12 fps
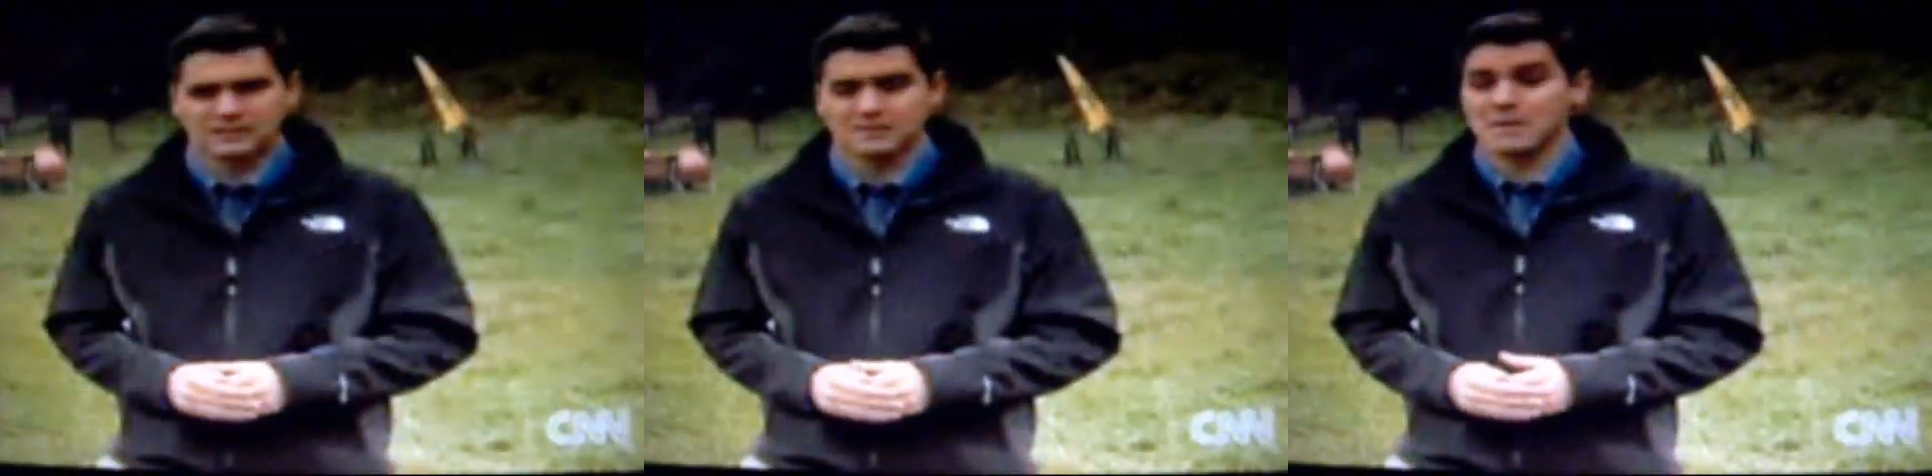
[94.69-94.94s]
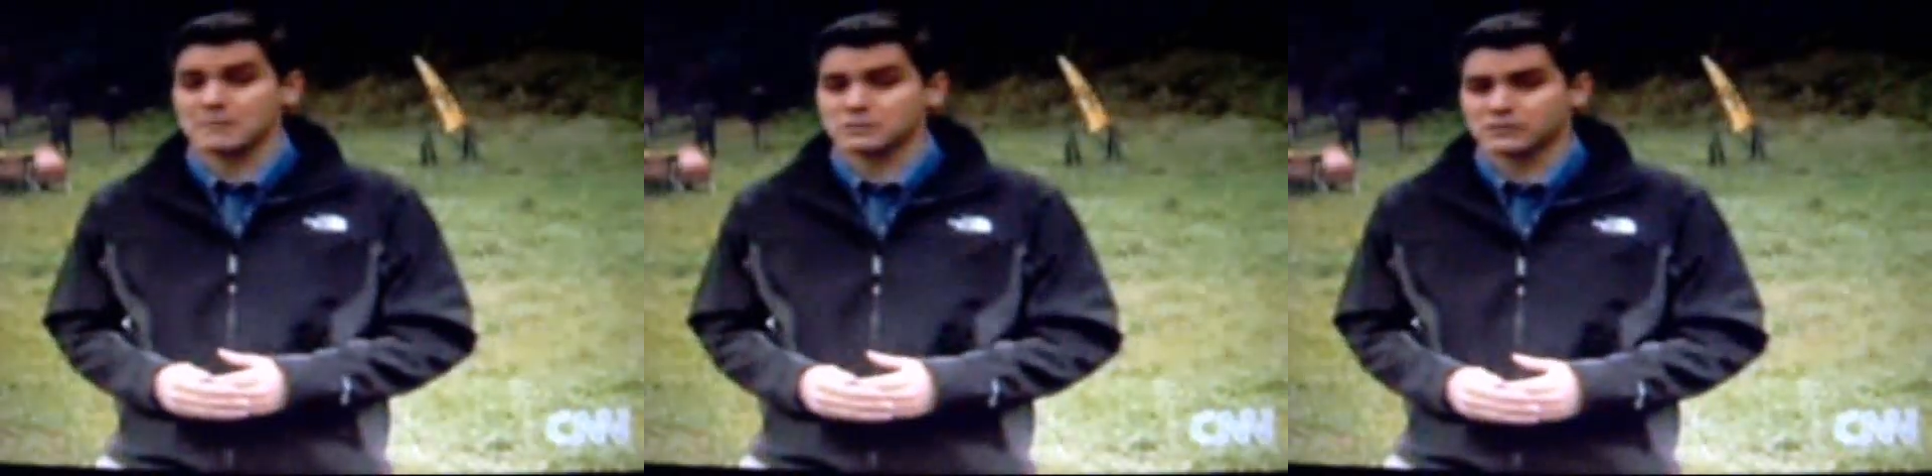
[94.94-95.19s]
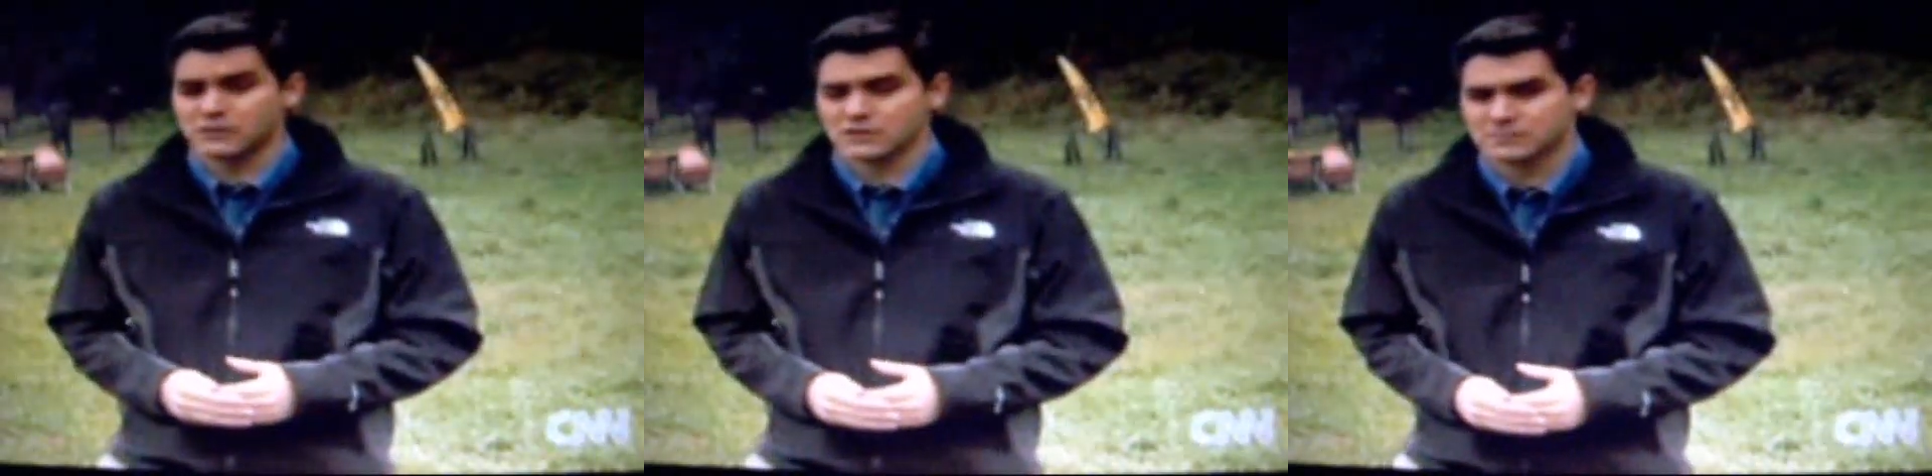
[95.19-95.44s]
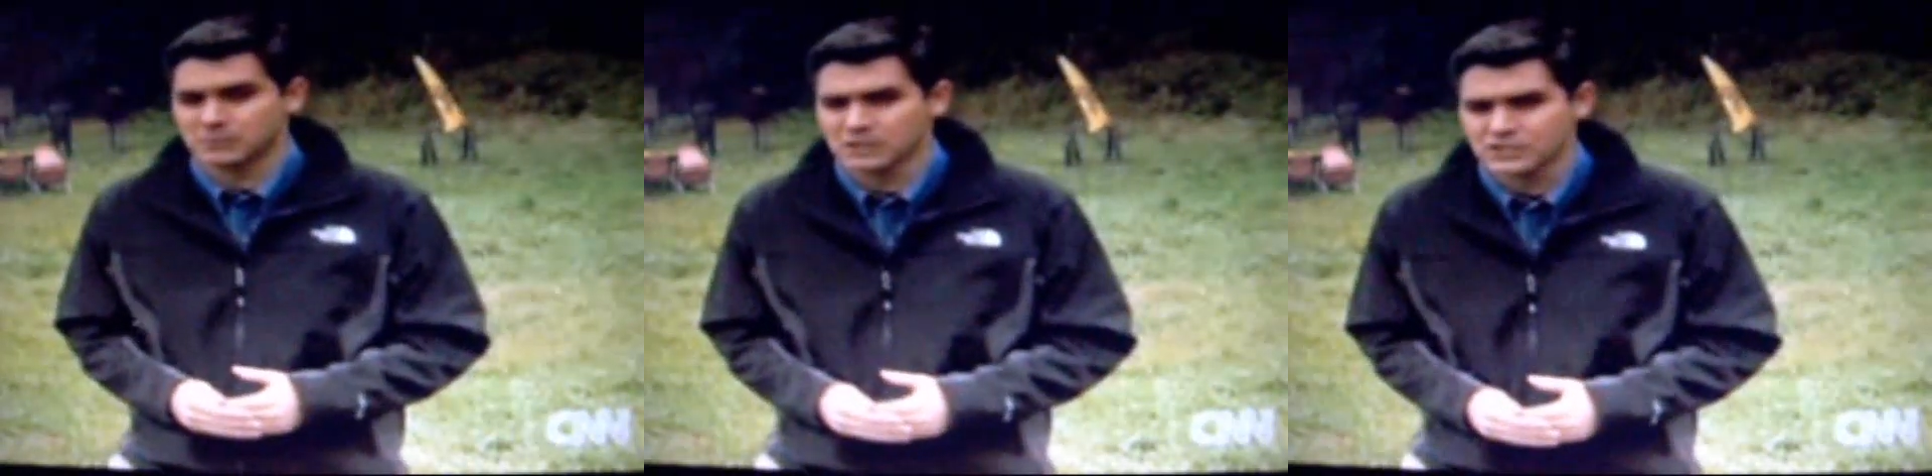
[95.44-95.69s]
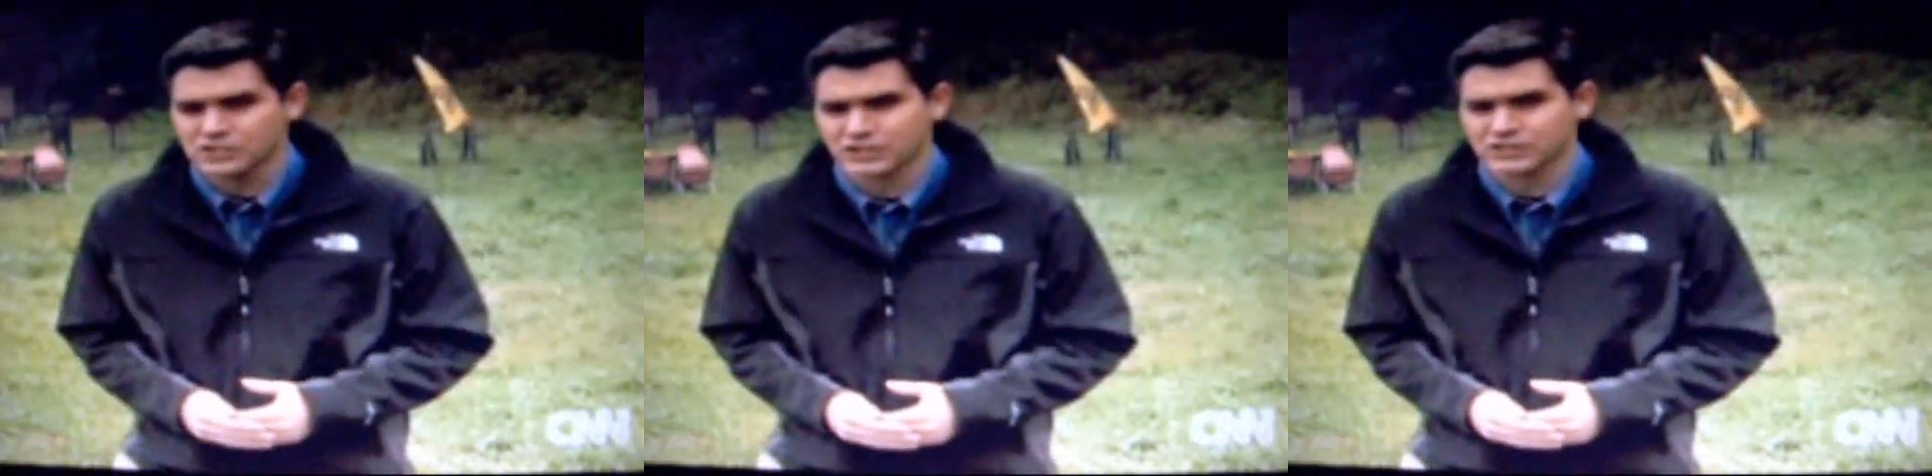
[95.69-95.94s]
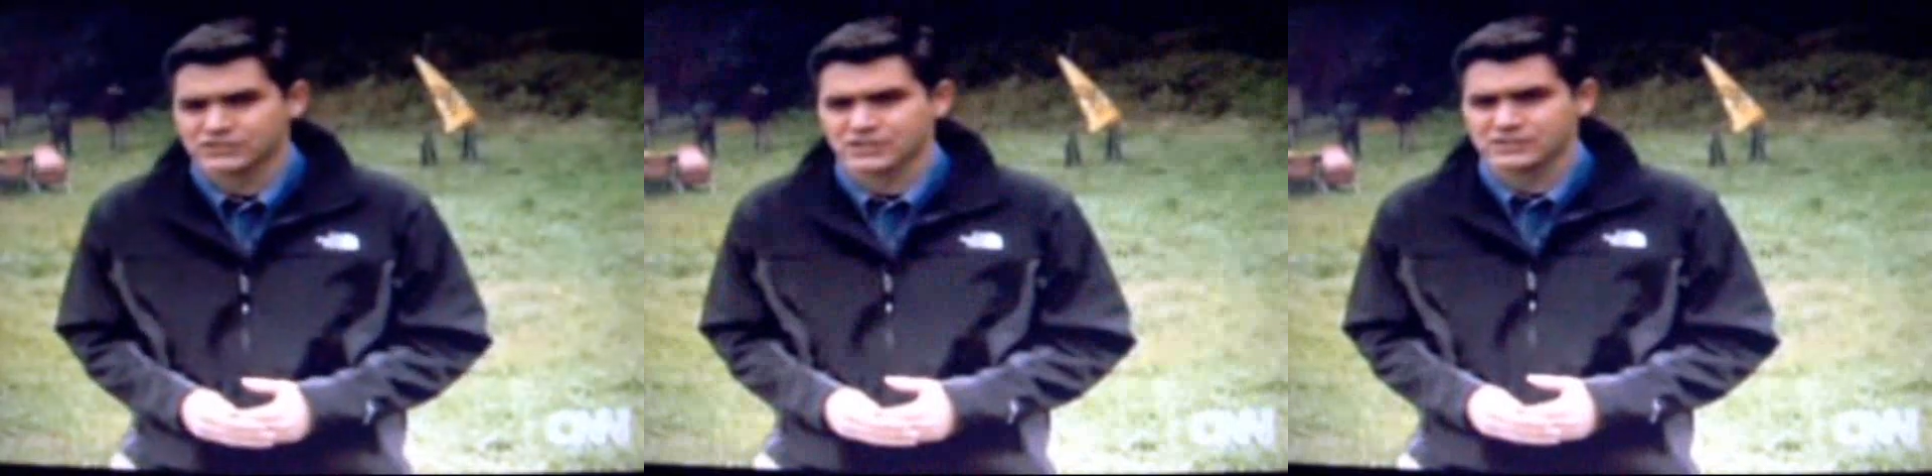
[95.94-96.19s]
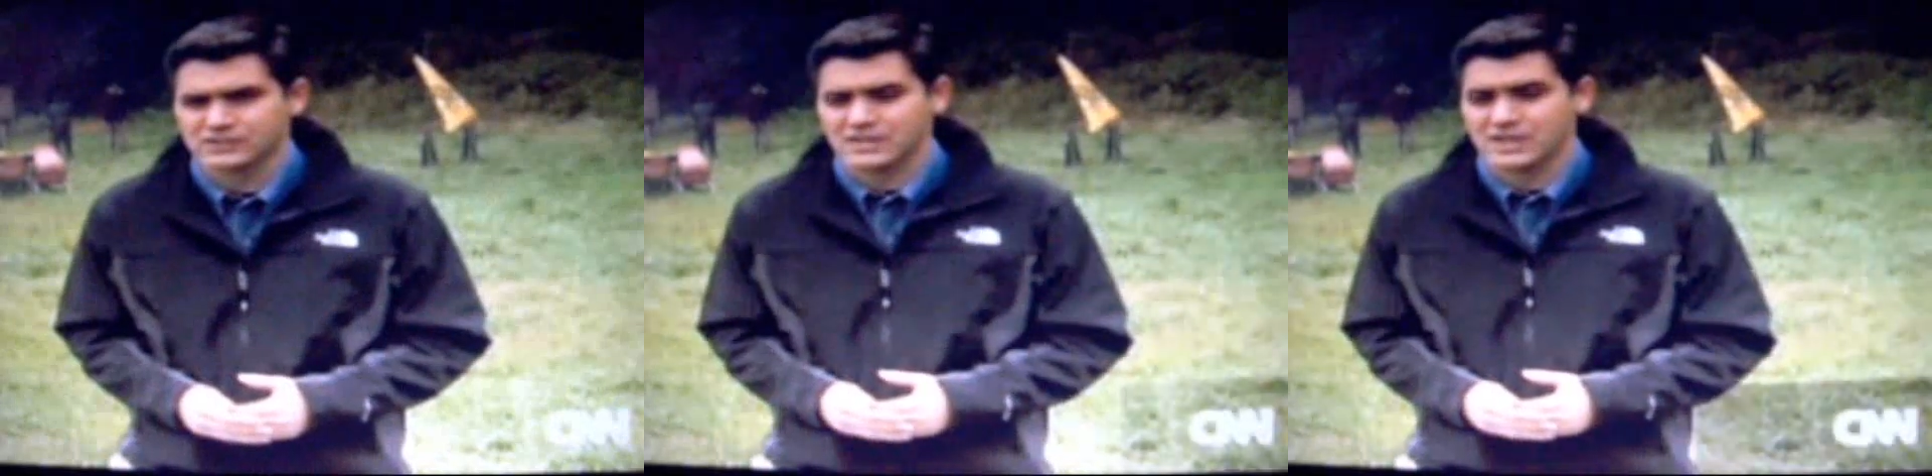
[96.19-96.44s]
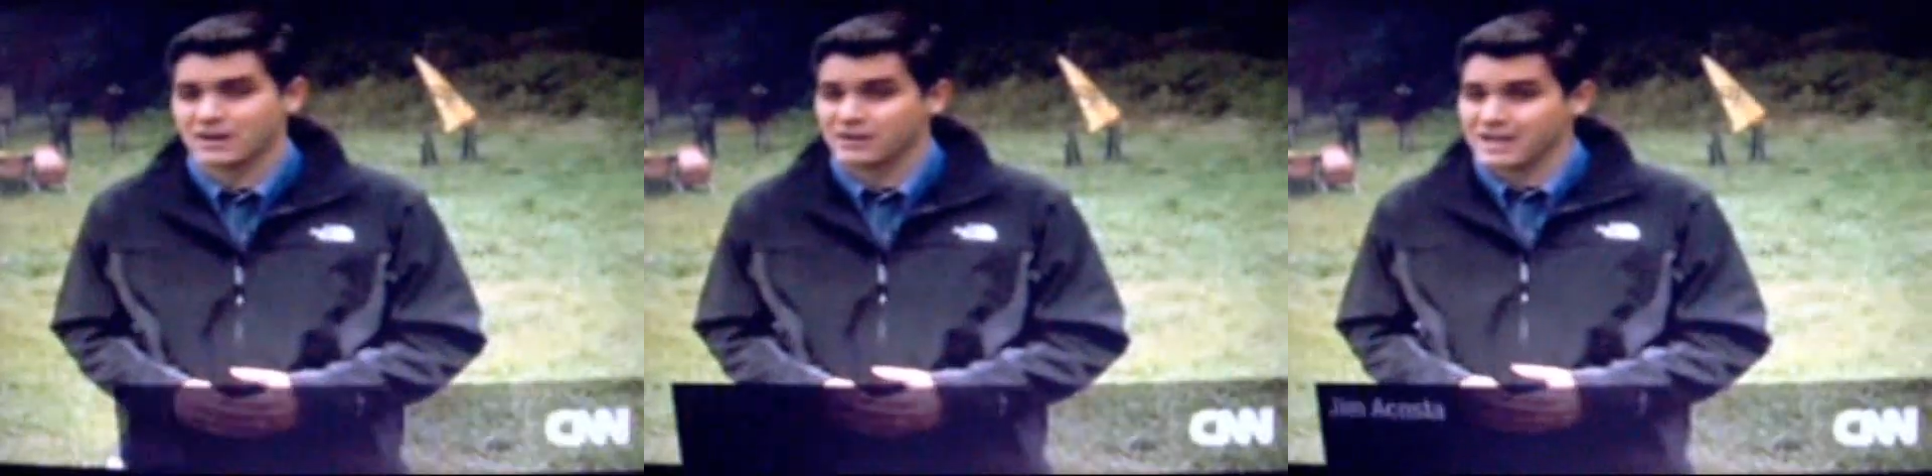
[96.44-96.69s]
The members of this militia insist
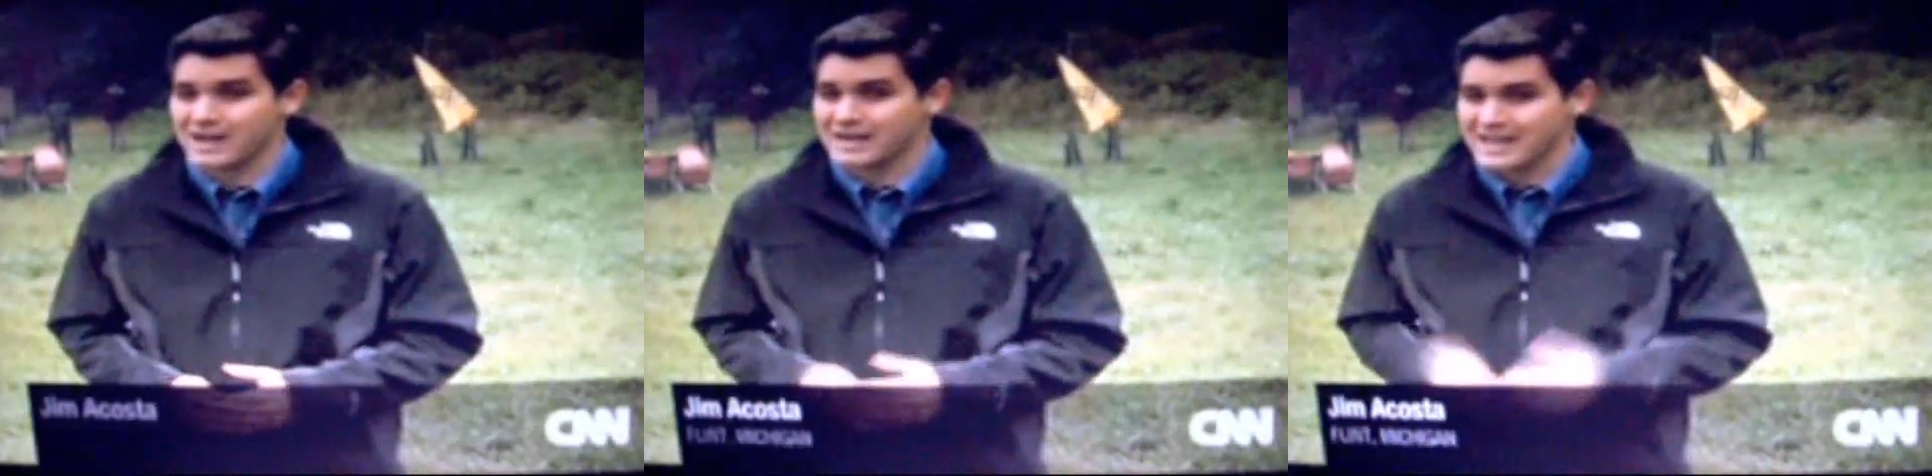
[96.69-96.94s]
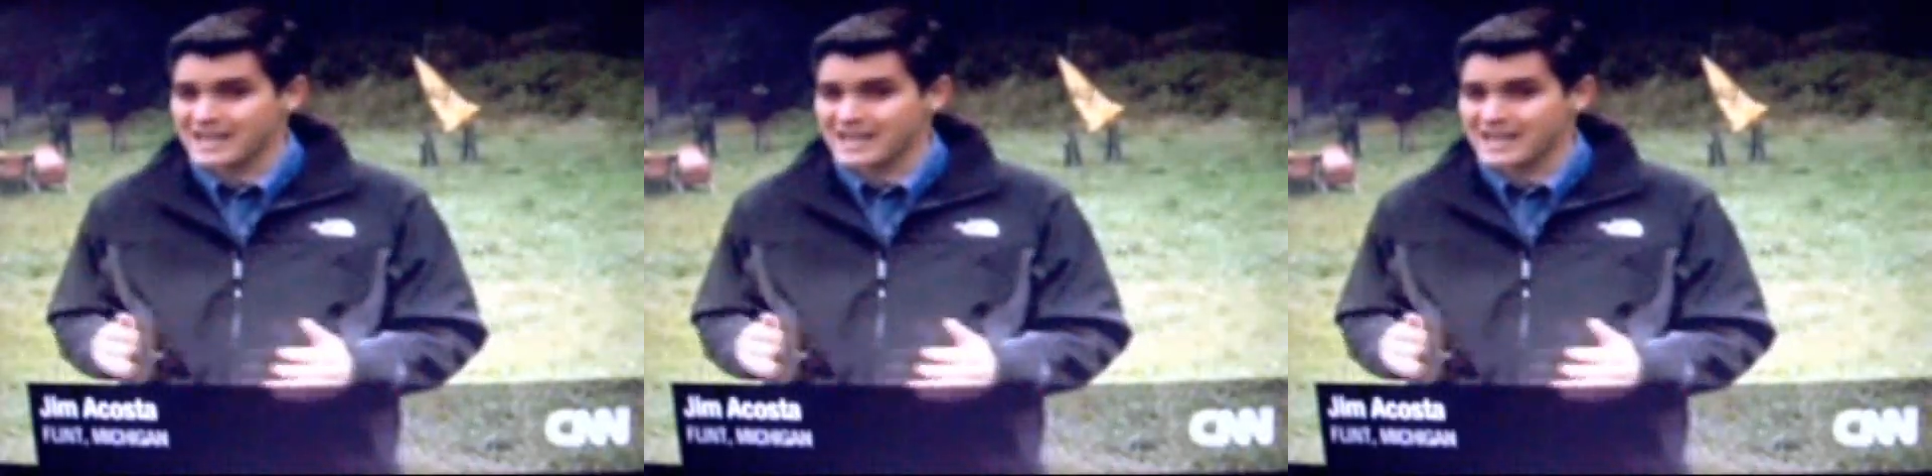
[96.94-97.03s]
they are not